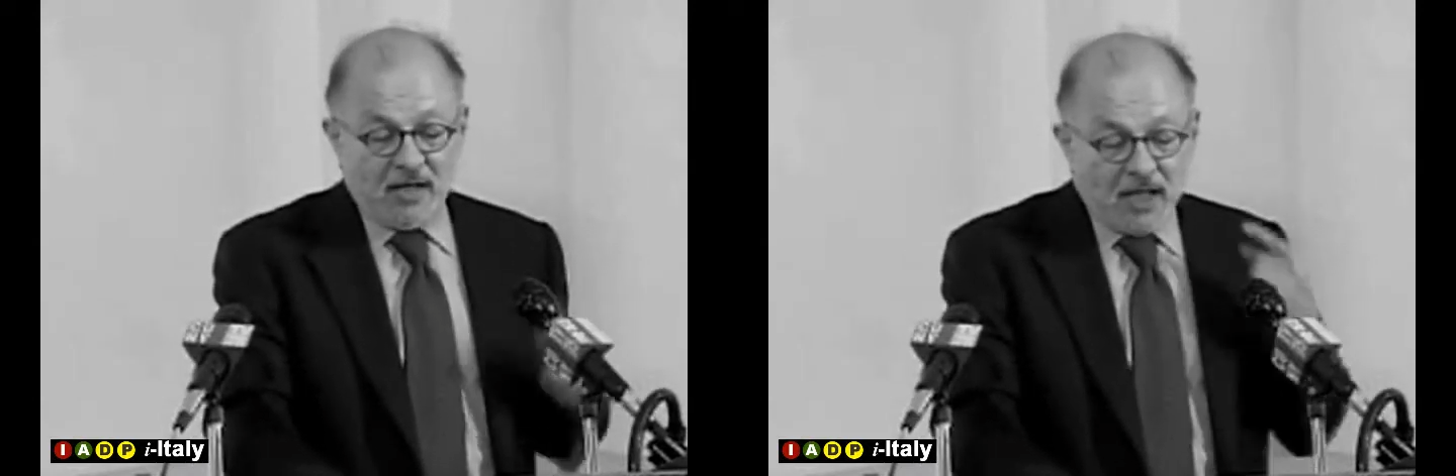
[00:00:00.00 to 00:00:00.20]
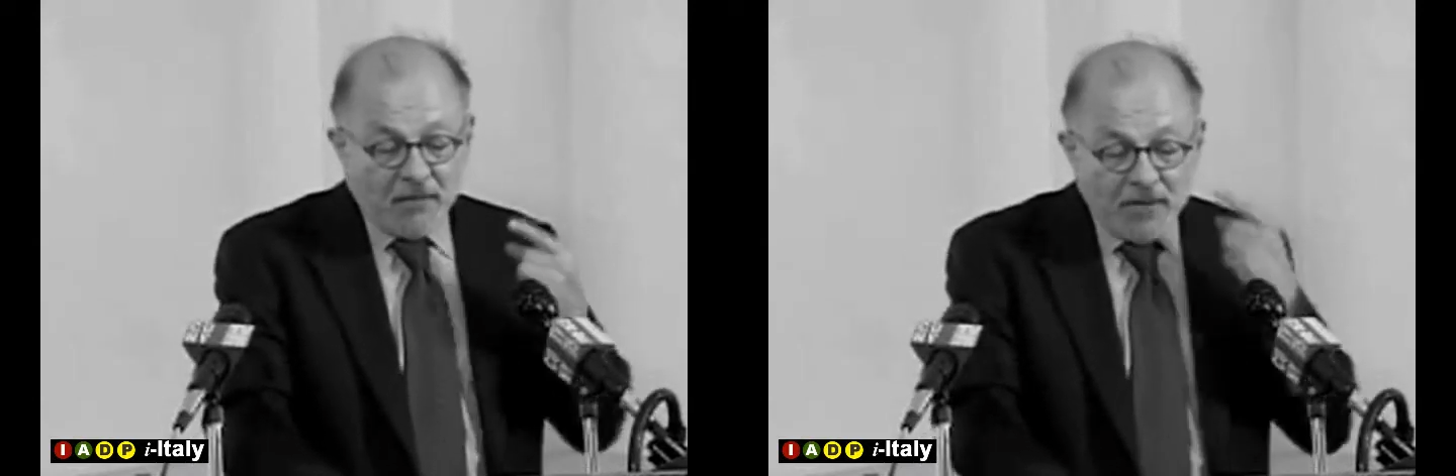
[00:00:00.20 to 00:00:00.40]

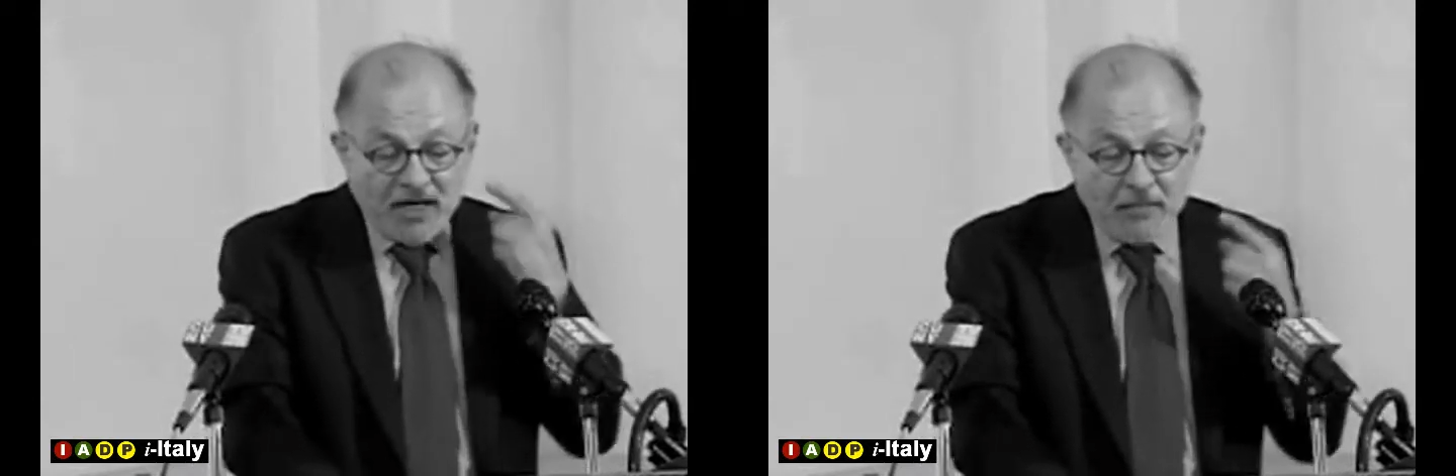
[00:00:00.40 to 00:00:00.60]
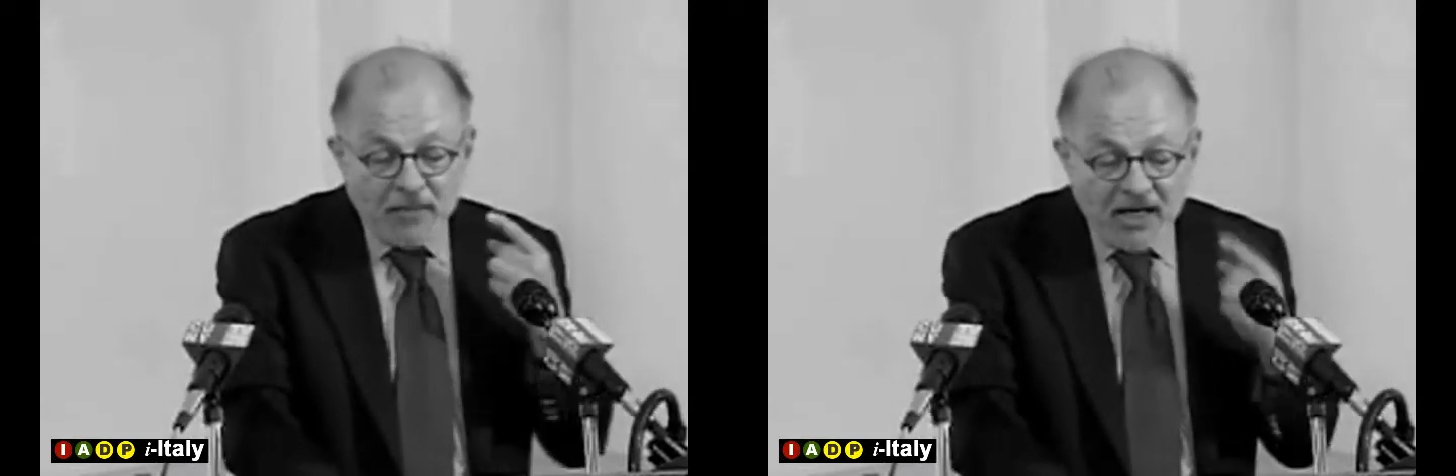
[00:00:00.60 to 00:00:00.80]

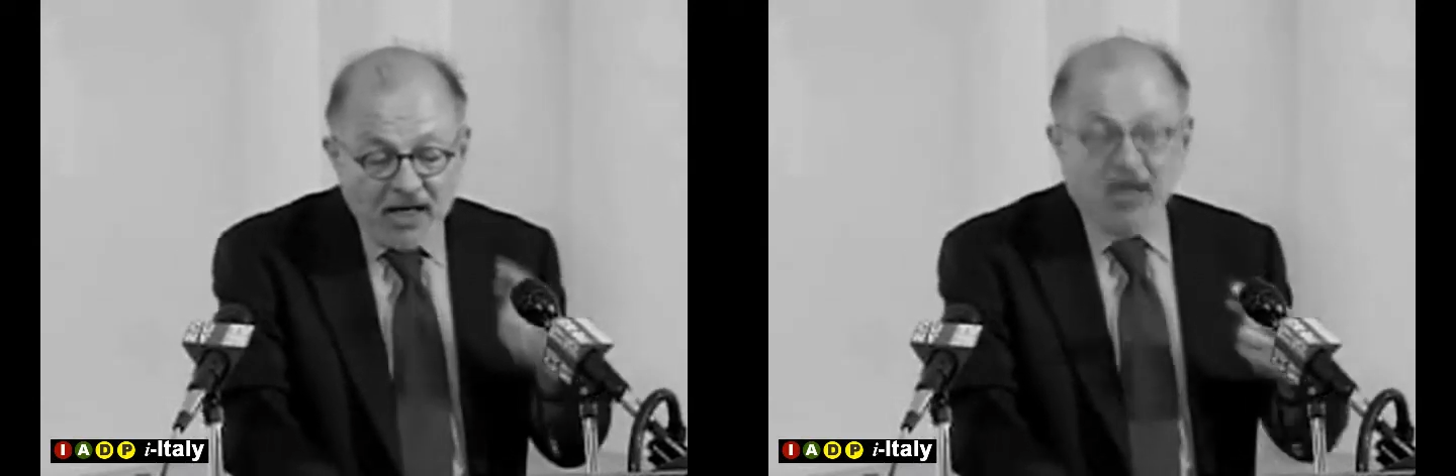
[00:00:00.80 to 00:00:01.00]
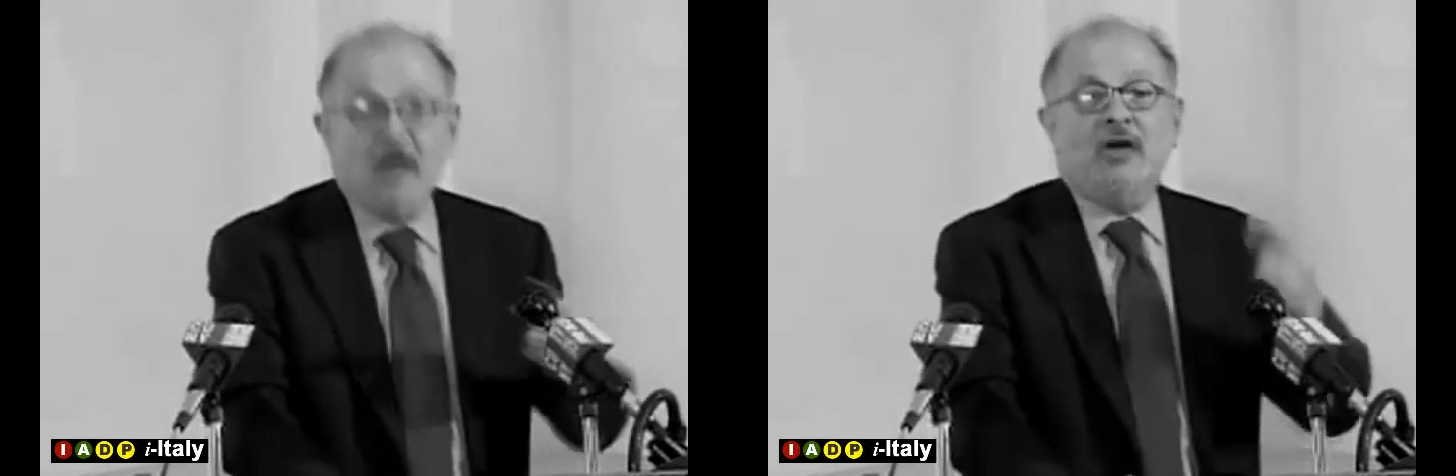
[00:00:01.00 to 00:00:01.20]
Columbian
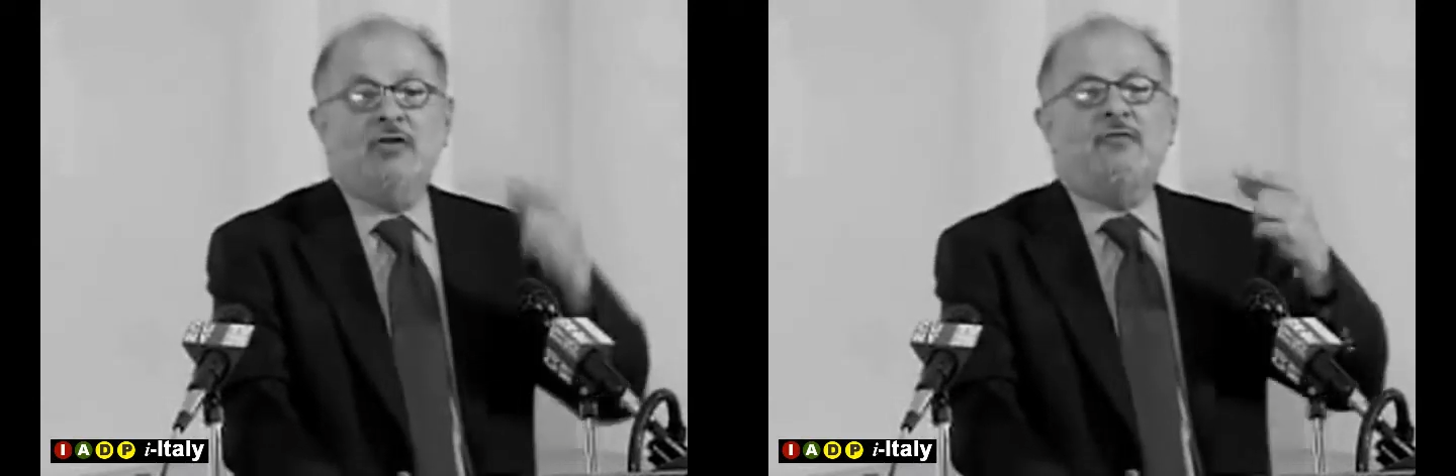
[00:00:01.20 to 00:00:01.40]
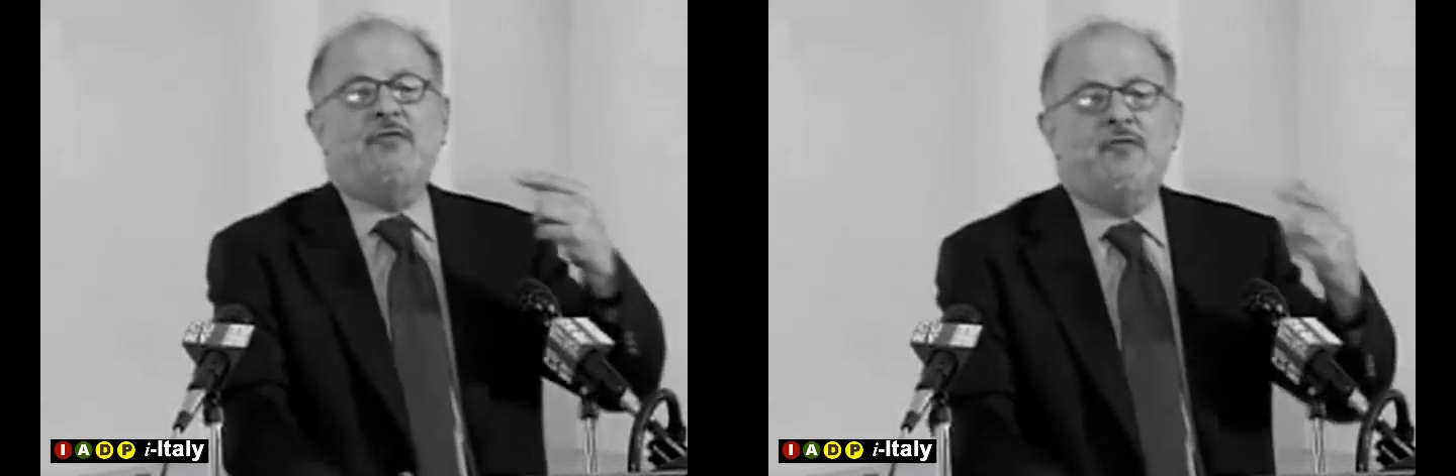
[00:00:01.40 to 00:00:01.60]
meaning
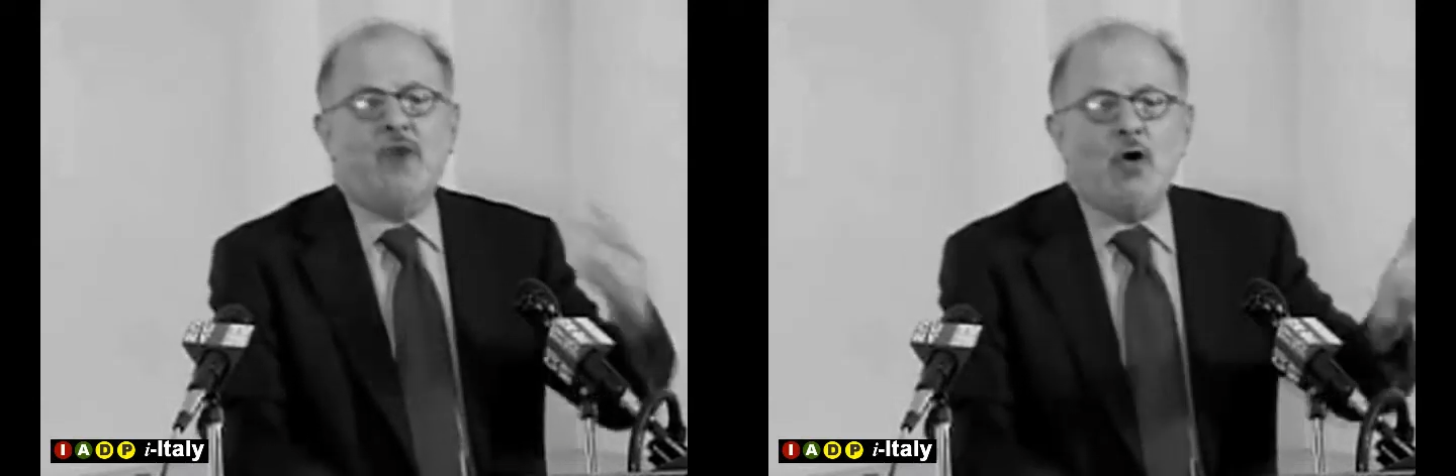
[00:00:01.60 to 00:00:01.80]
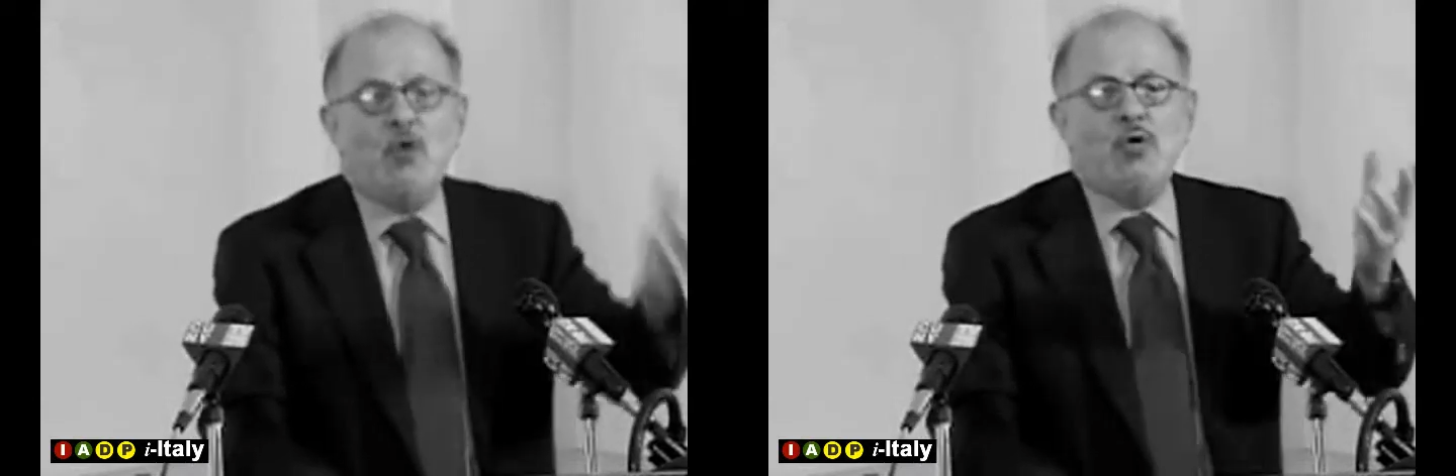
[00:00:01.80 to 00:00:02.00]

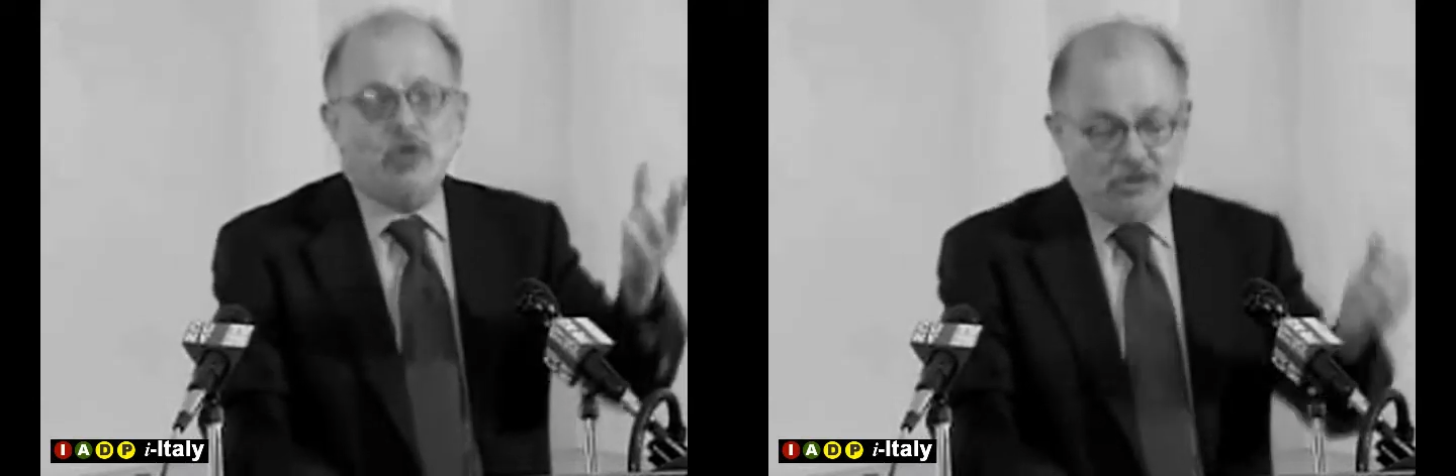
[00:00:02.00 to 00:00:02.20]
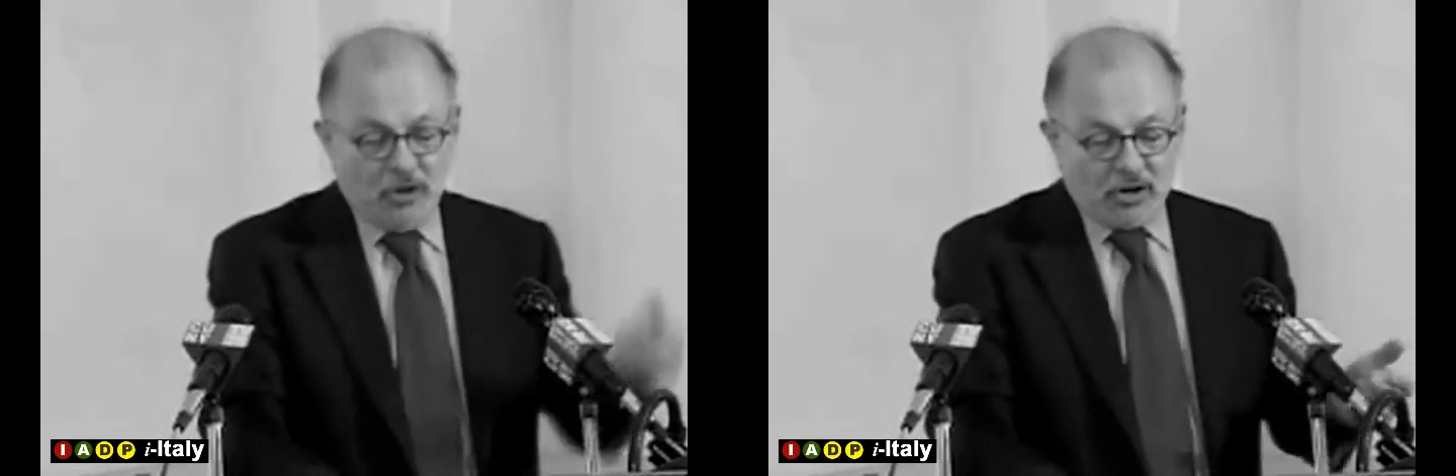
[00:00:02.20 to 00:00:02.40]

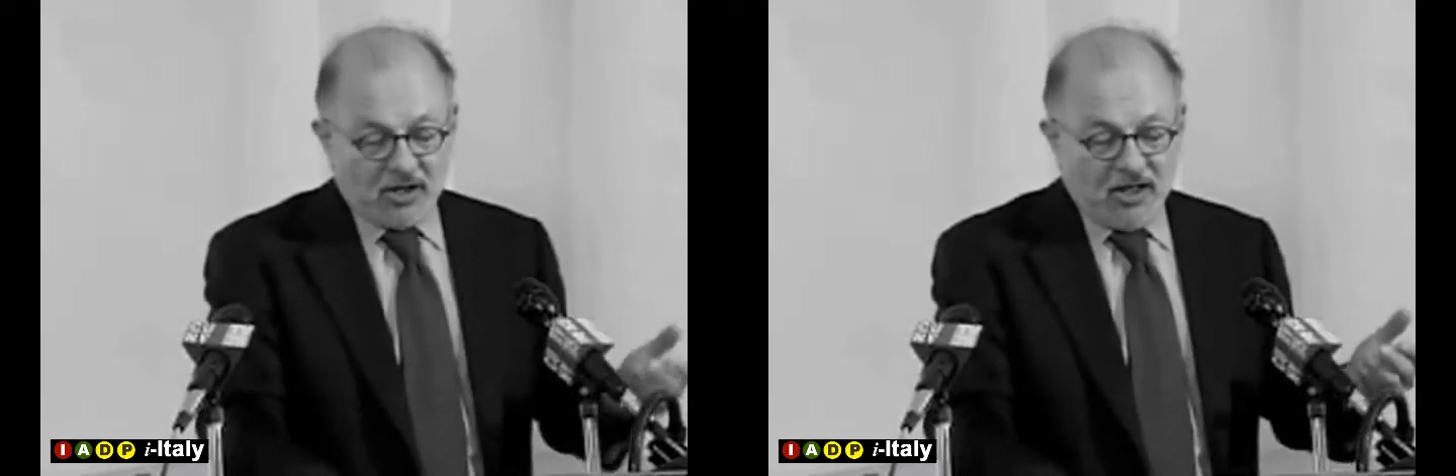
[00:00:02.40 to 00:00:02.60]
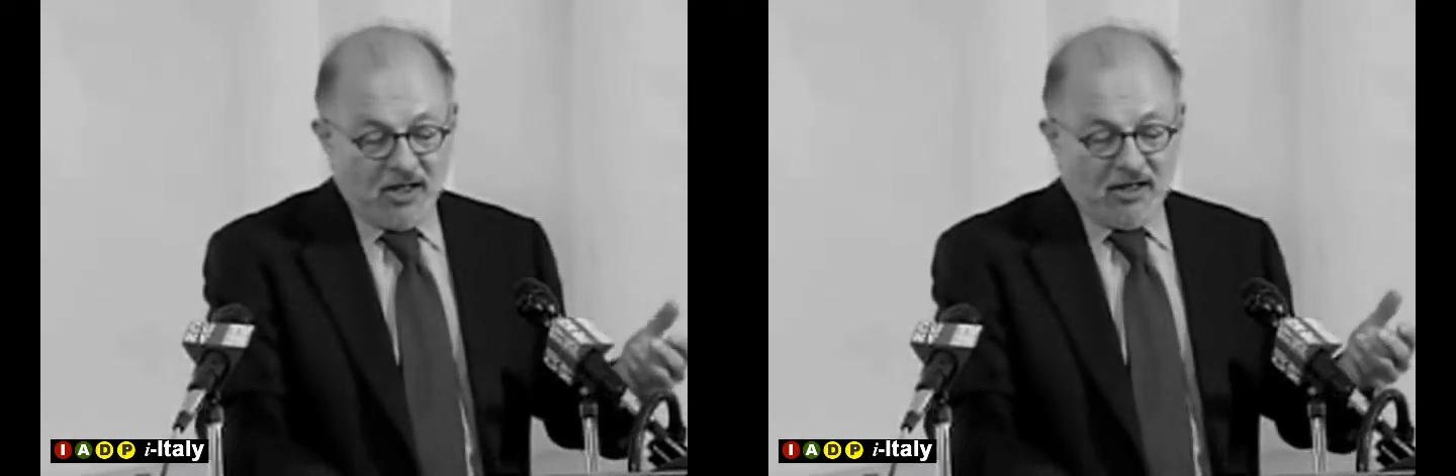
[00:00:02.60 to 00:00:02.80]

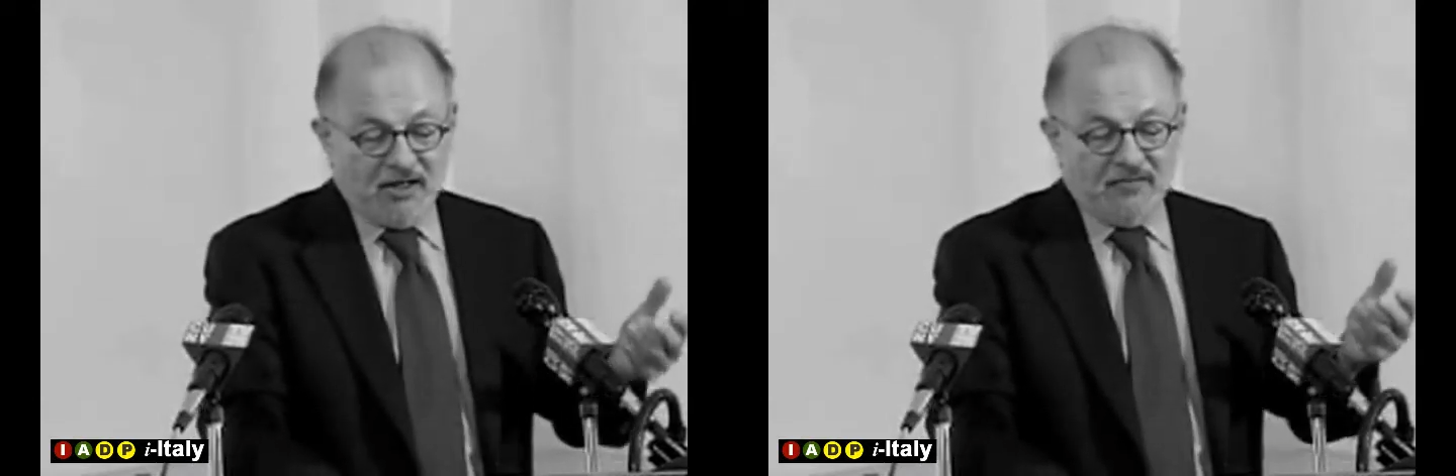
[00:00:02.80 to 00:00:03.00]
forward-looking,